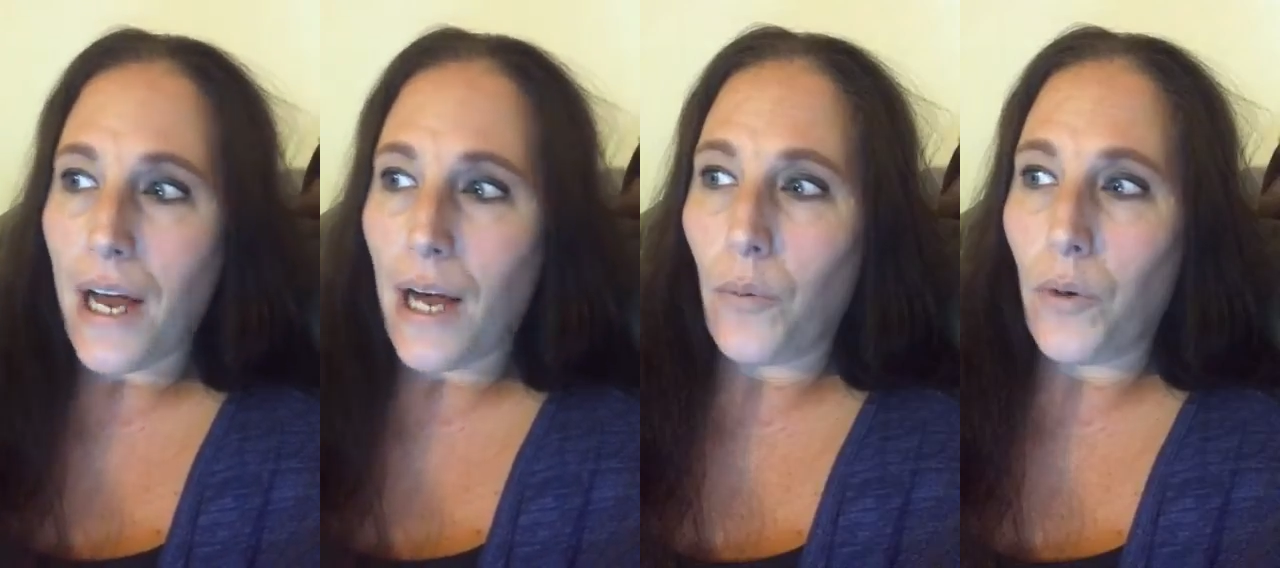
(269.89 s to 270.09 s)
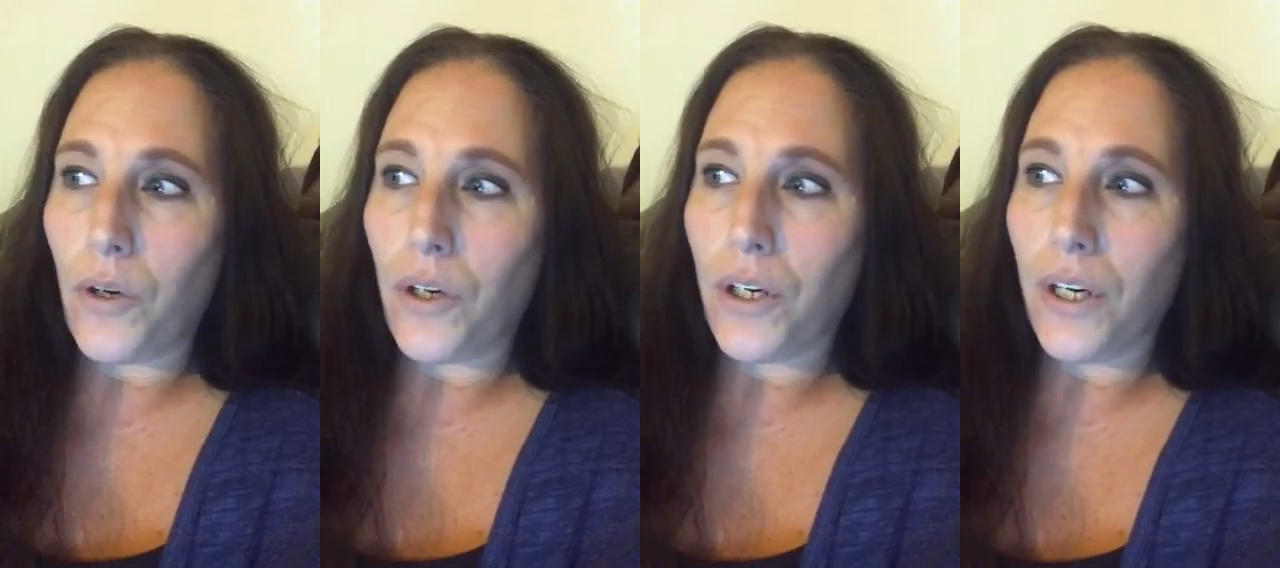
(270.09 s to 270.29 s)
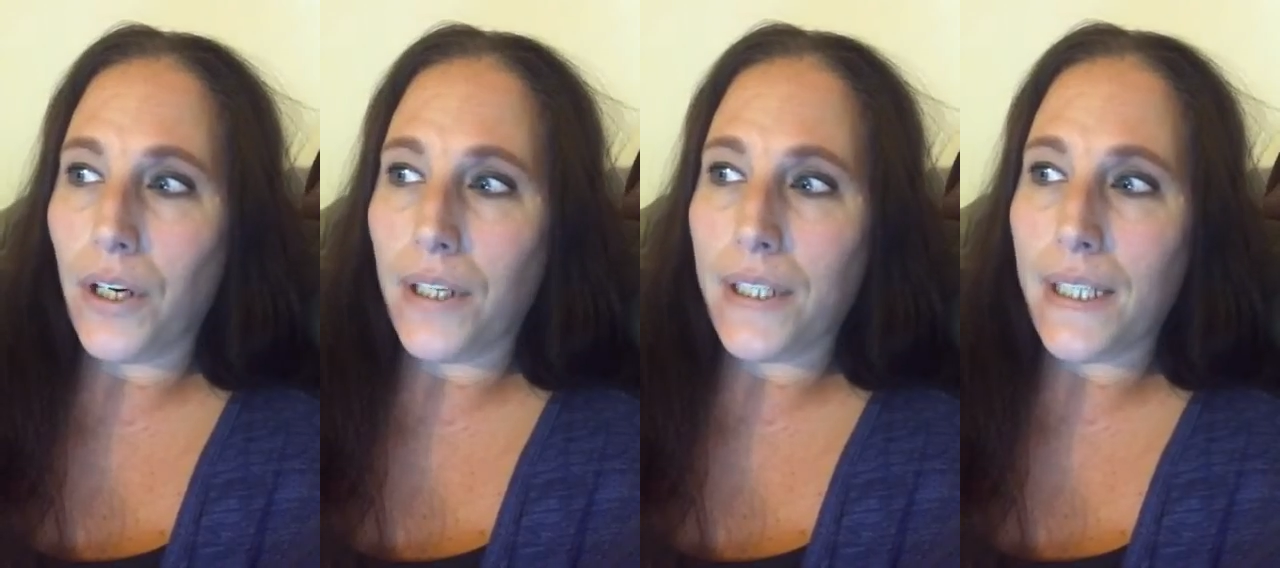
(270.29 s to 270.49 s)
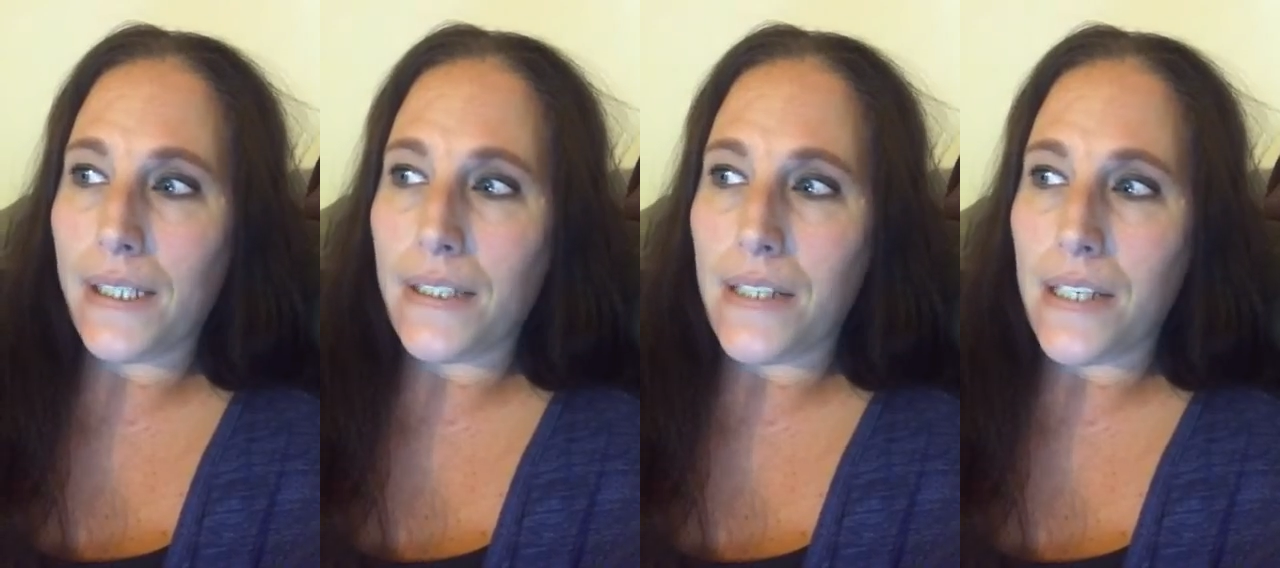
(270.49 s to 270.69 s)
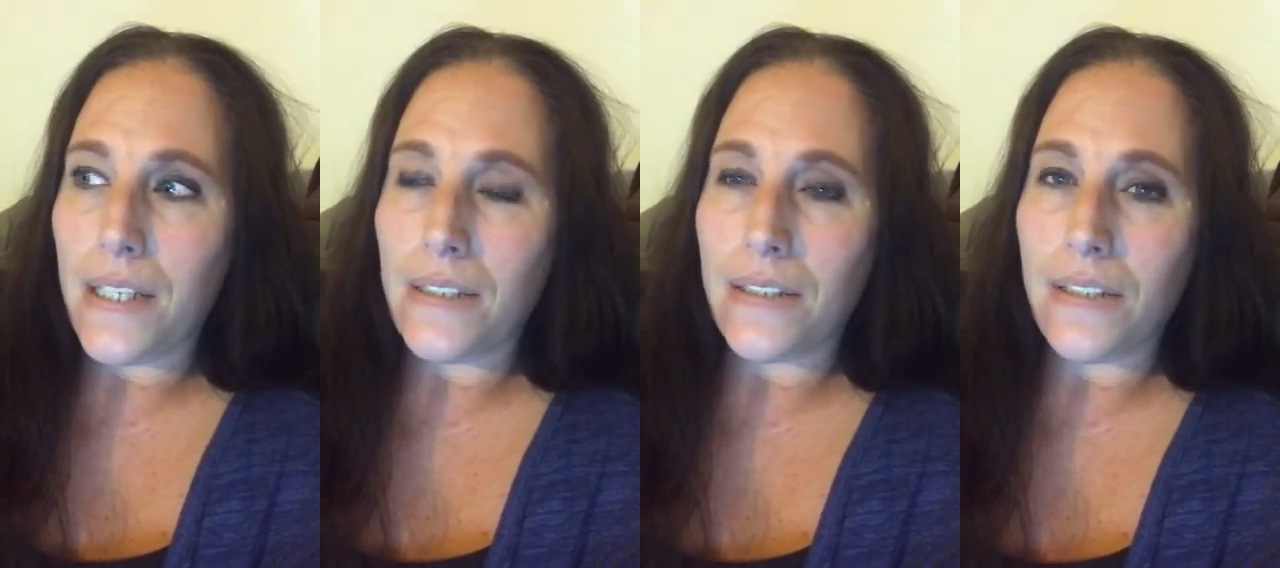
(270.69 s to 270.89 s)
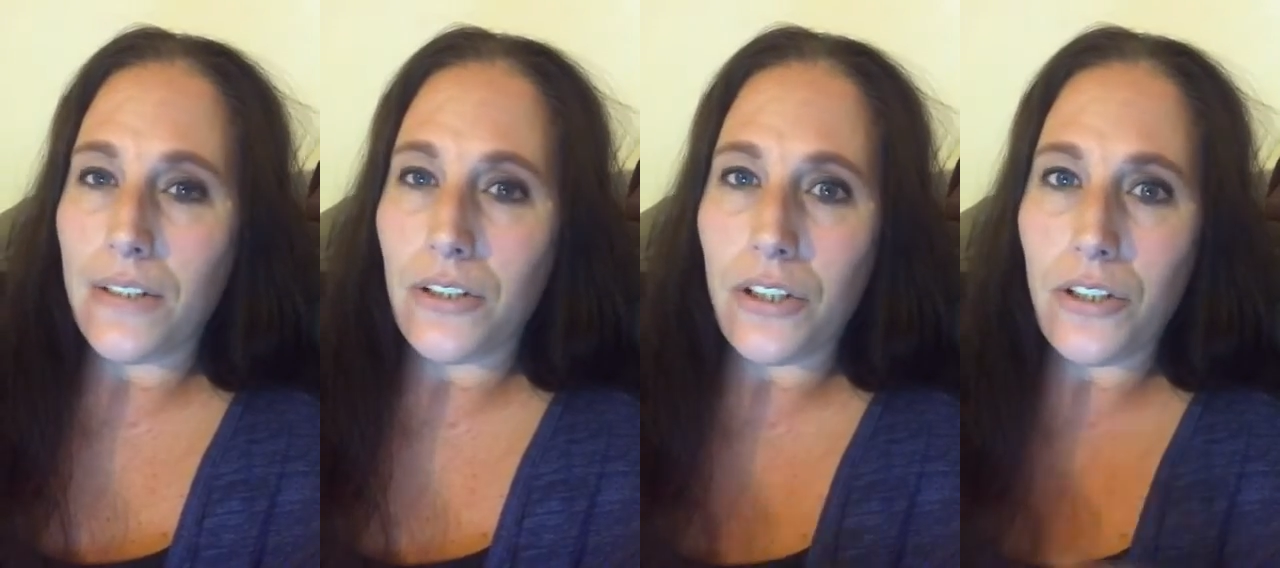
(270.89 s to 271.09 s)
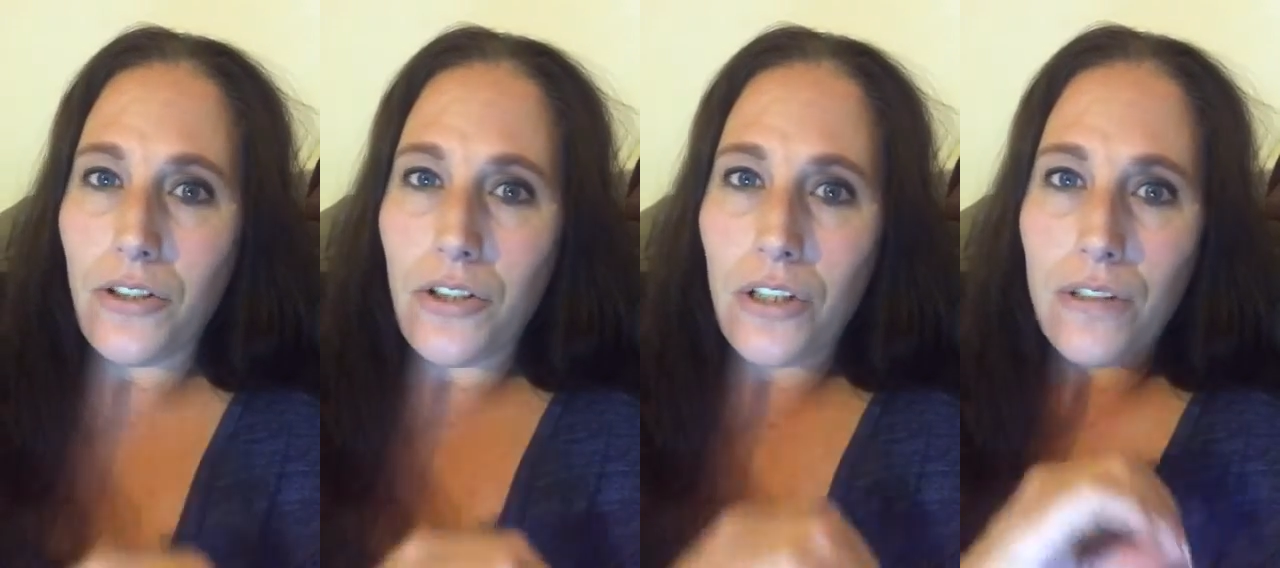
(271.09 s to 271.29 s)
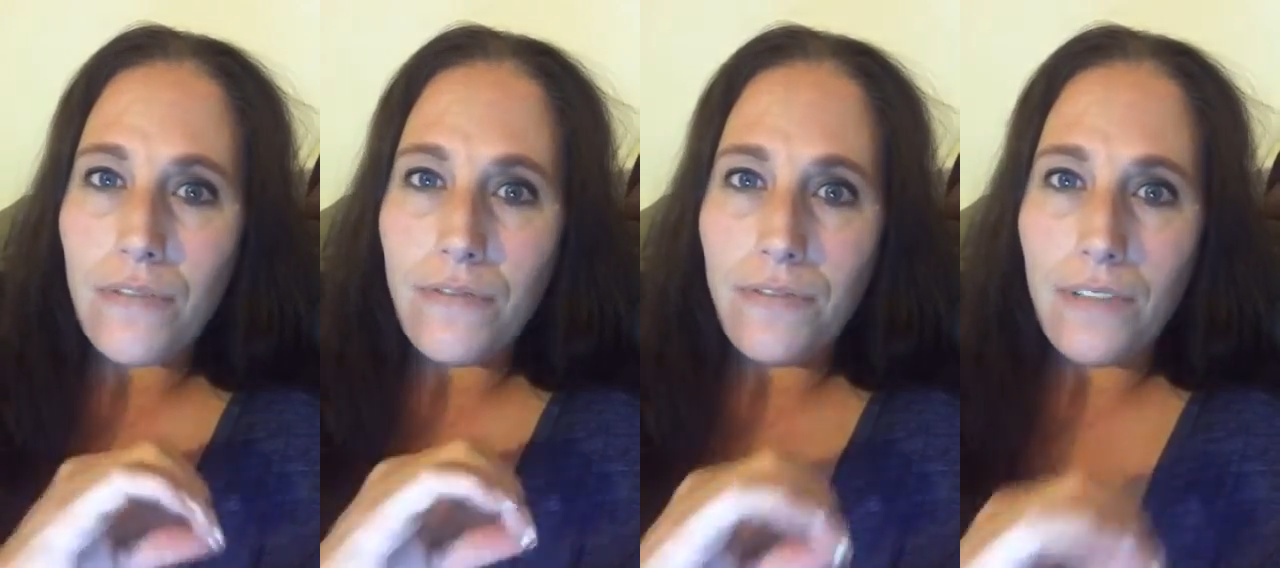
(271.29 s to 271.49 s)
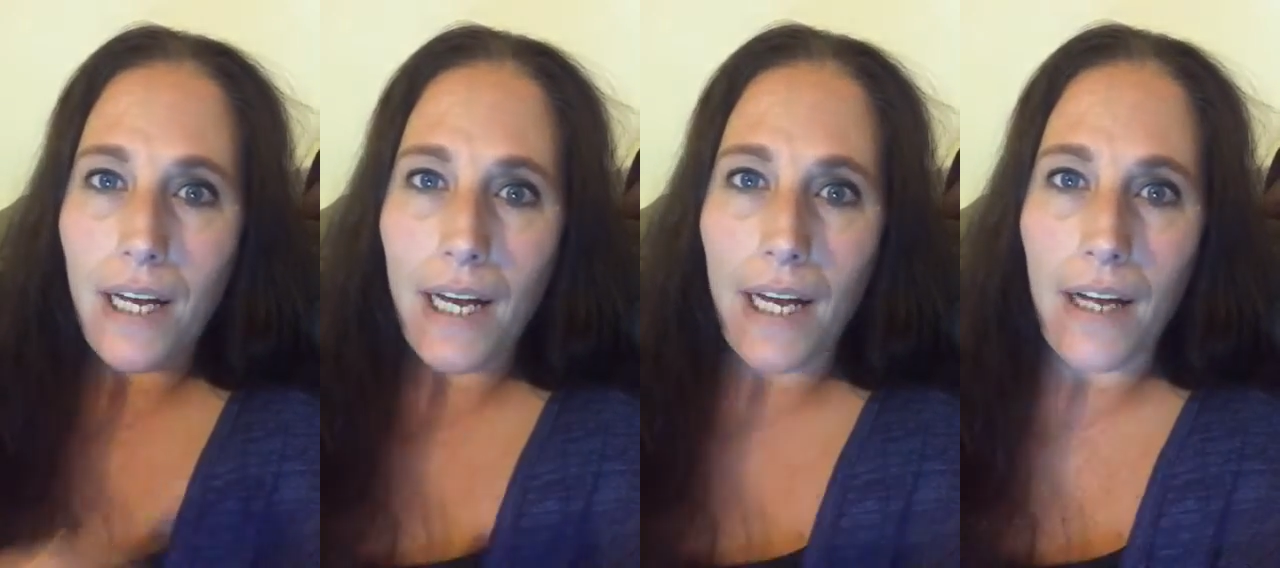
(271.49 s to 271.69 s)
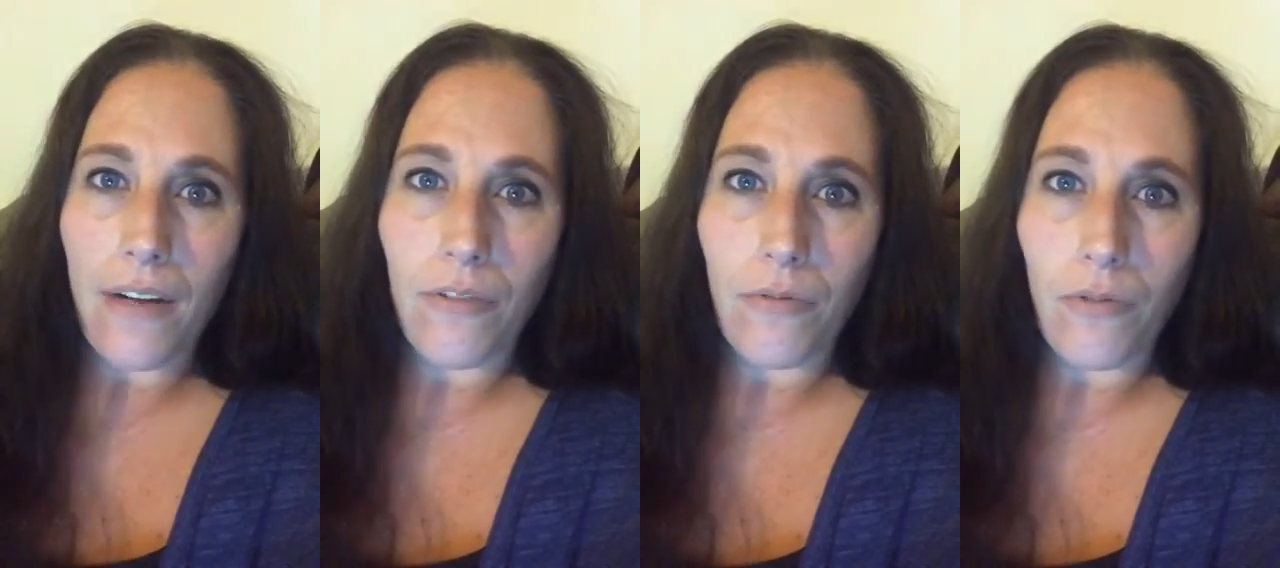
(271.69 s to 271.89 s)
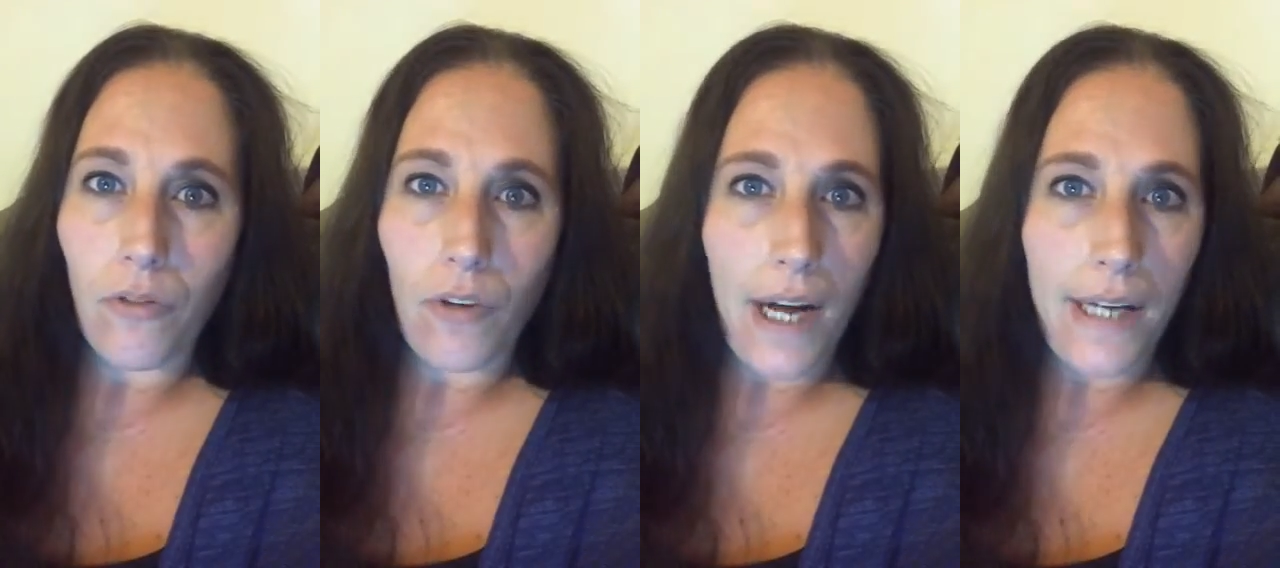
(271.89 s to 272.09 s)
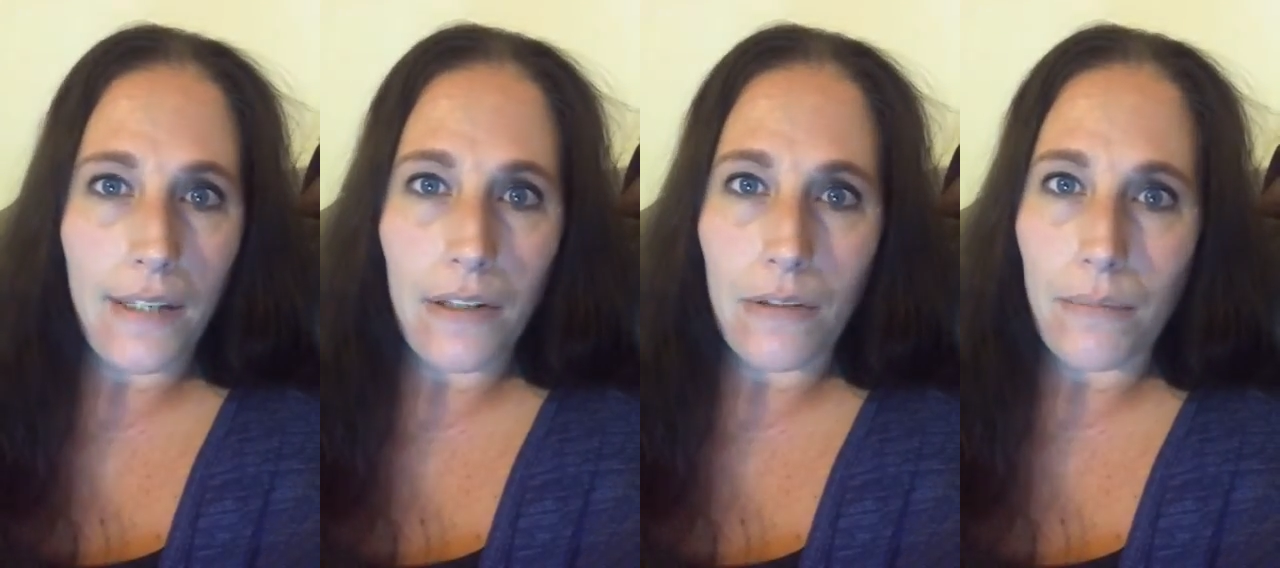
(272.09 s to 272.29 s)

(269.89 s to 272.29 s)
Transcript: I want hurricane season to just fly right